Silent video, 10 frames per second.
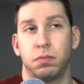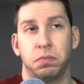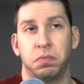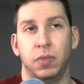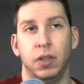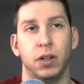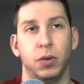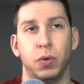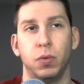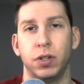
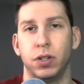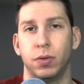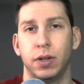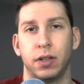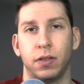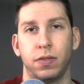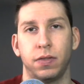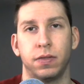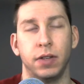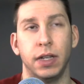who would do it,
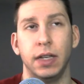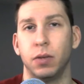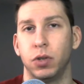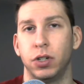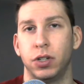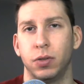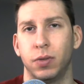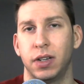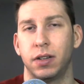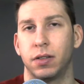if Negan would do
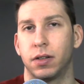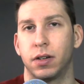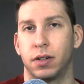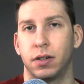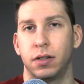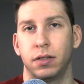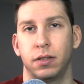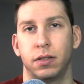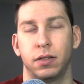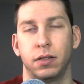it, or
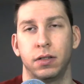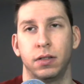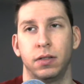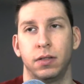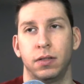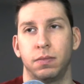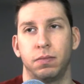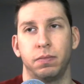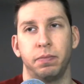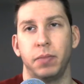
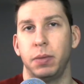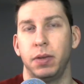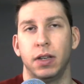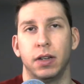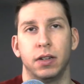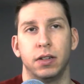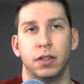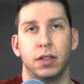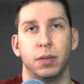maybe someone